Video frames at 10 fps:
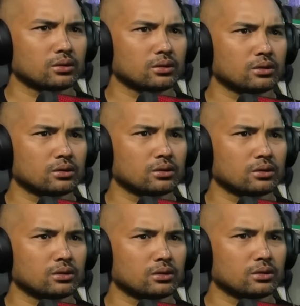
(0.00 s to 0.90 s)

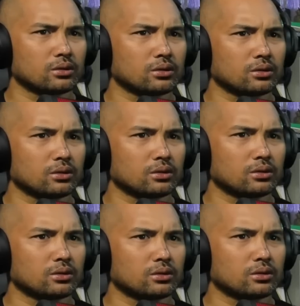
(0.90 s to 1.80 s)

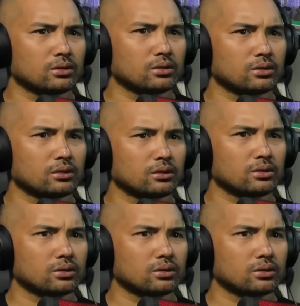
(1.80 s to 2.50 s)
Nobody speaks.